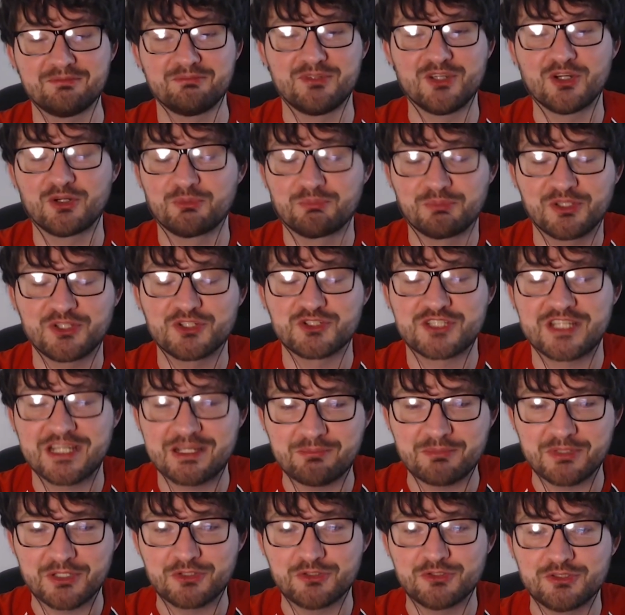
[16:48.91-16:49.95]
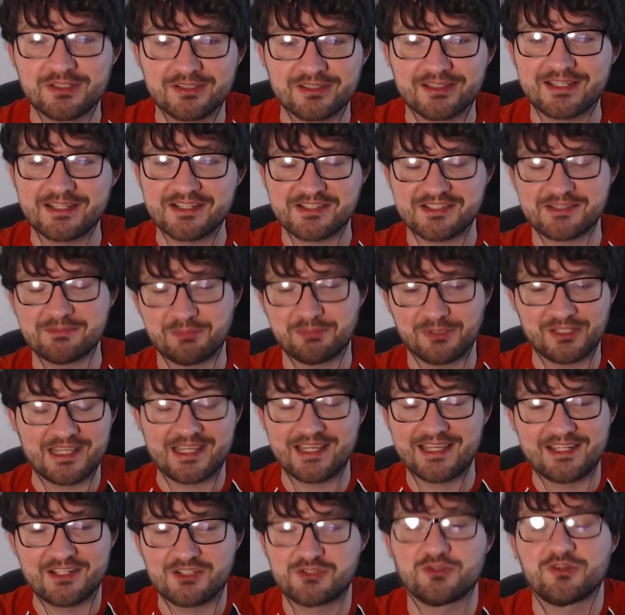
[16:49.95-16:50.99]
young players can't be good unless they play
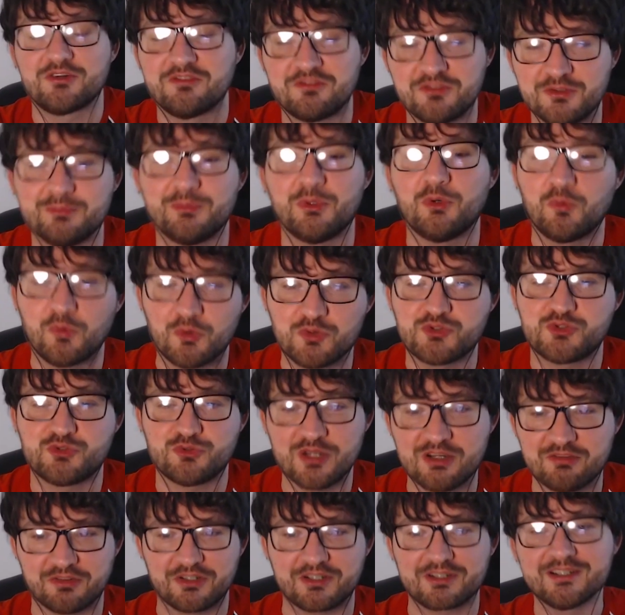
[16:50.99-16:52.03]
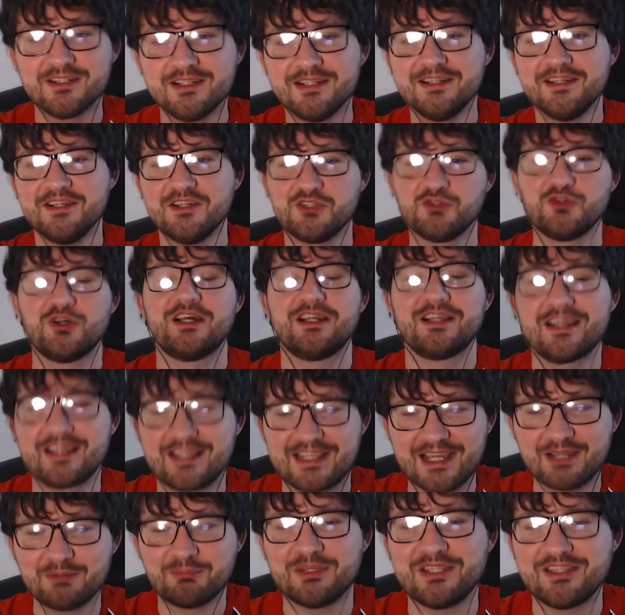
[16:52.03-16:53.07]
any sort of football whatsoever. So it
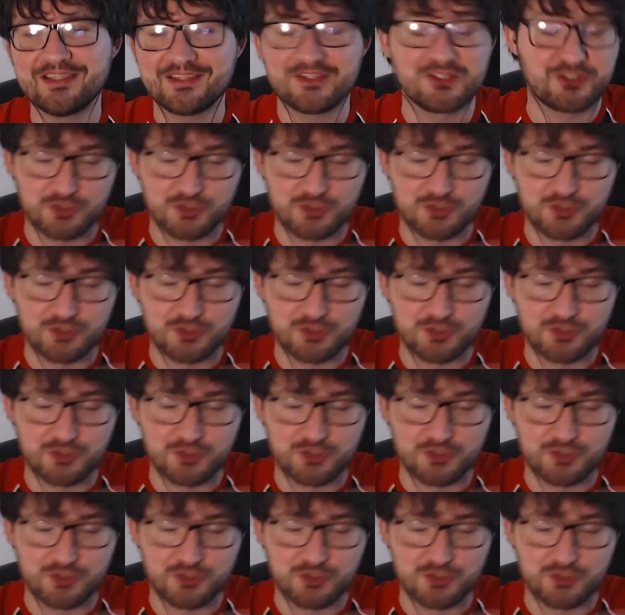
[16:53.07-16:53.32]
can't be that